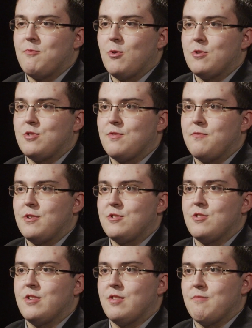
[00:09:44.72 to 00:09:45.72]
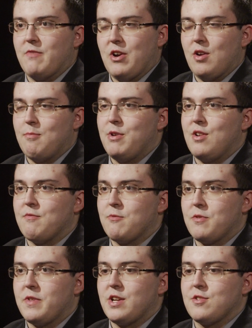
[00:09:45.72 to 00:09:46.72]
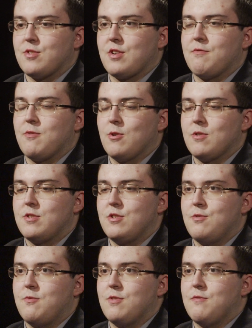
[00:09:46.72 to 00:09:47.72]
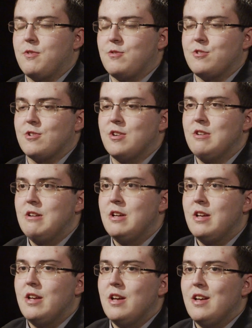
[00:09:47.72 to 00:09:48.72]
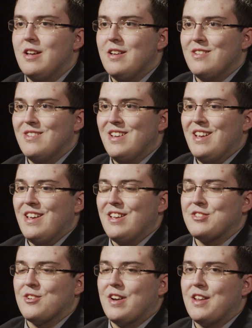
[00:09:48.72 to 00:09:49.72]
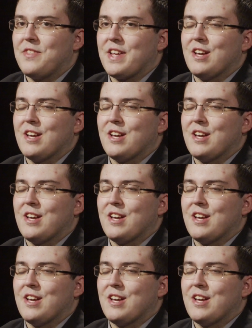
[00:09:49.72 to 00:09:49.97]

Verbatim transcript: forward to the yeah. future and very meaningful things looking forward to for the future. That's what's up. Is there anything